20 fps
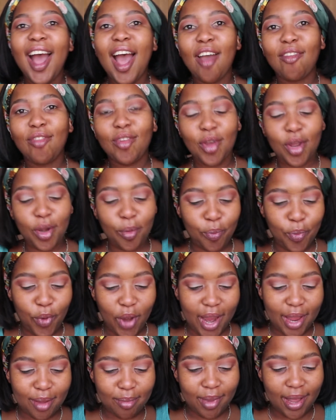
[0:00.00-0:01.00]
forgot
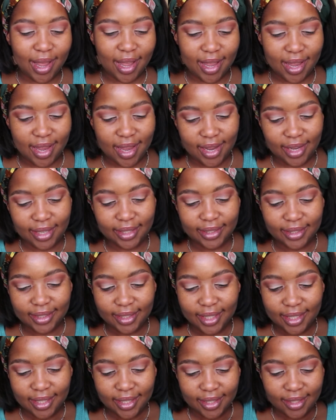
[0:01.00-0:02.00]
primer.
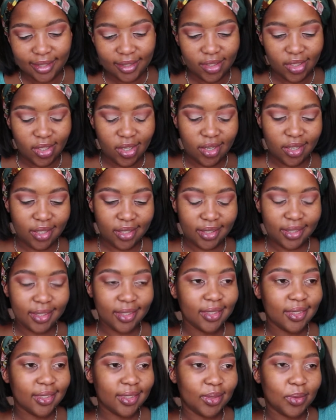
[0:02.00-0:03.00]

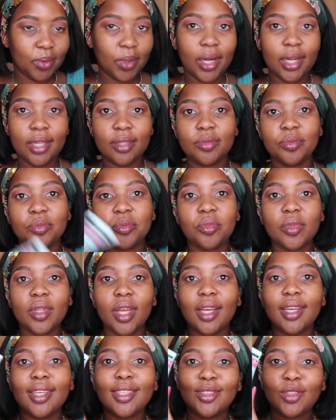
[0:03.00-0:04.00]
Wow.
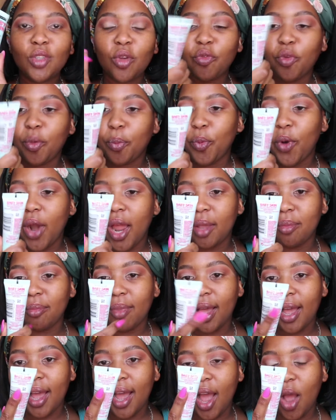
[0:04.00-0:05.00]
So for primer,
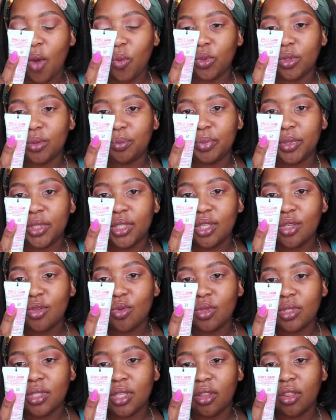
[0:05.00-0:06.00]
I will be
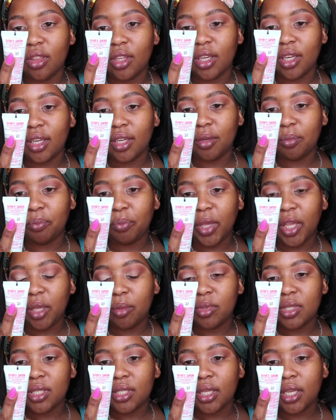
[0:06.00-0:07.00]
using the
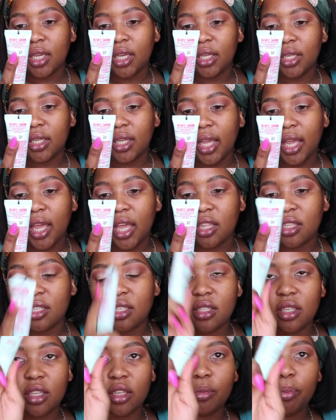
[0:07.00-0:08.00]
Baby Skin
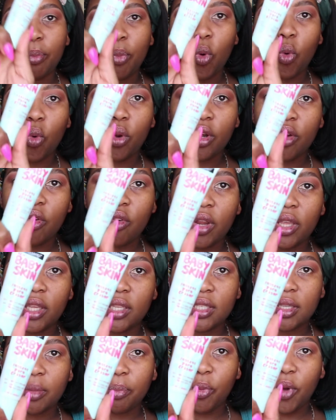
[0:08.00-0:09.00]
Instant Pore
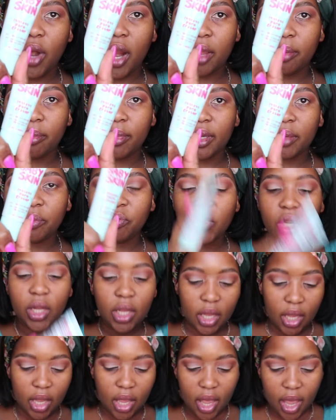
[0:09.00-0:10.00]
Eraser Primer,
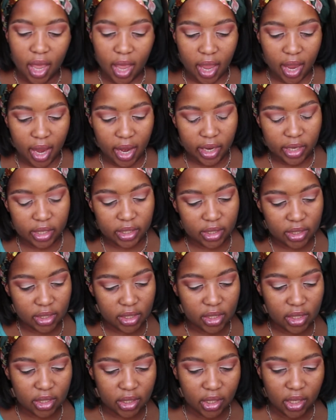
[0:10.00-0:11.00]

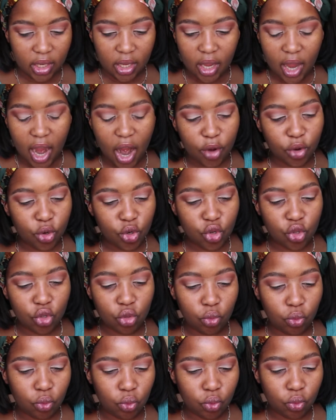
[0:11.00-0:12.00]
and I don't
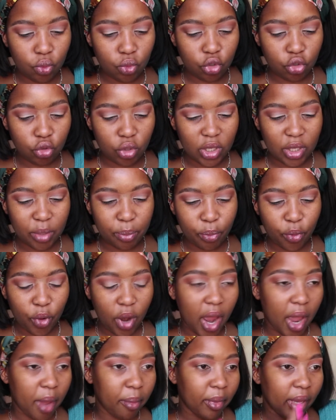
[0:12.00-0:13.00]
usually
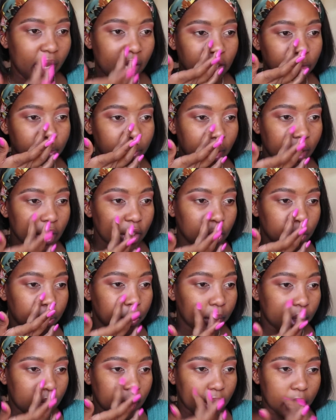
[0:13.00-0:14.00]
prime as much,
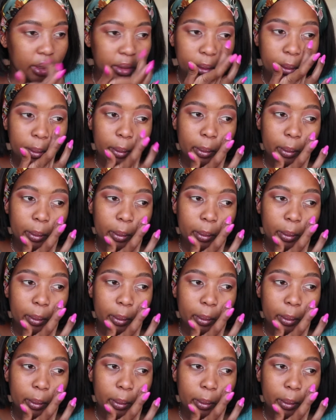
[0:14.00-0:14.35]
but